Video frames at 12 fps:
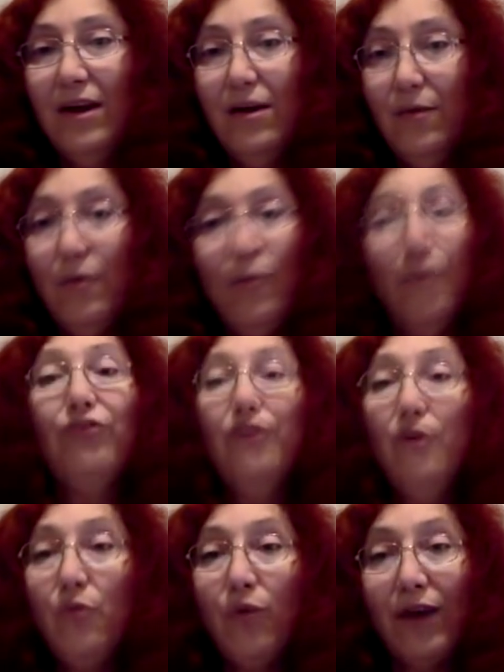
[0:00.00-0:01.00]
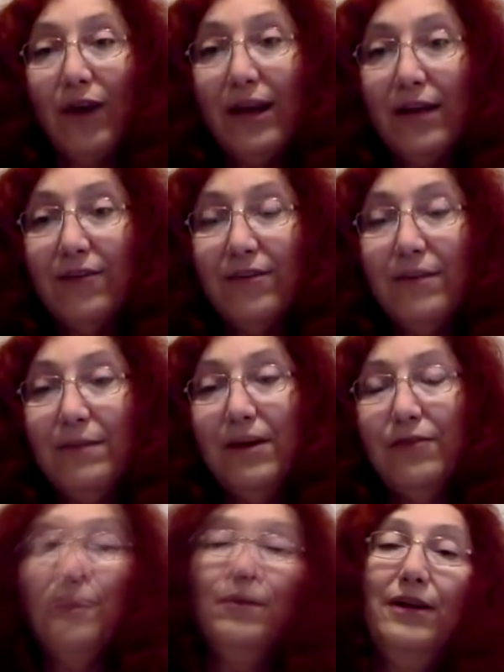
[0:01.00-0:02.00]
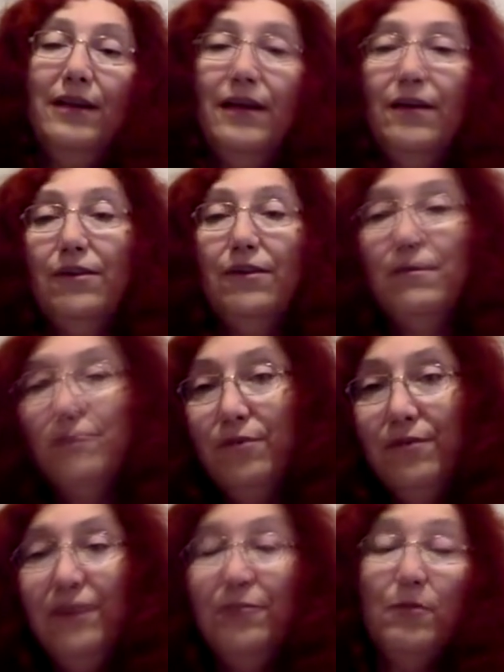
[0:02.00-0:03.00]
we're still working on stuff because we're putting together the movies,